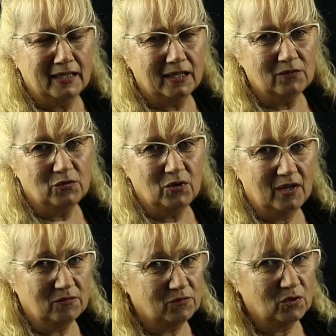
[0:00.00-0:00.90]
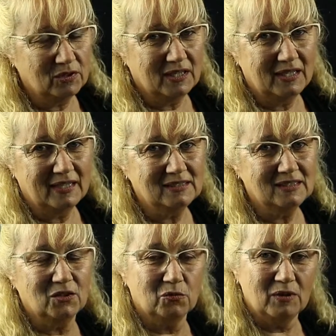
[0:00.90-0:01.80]
if you have not
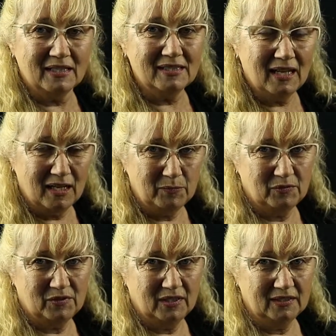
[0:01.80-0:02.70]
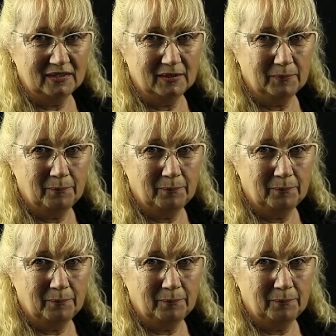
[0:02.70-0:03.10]
collected the right type of data.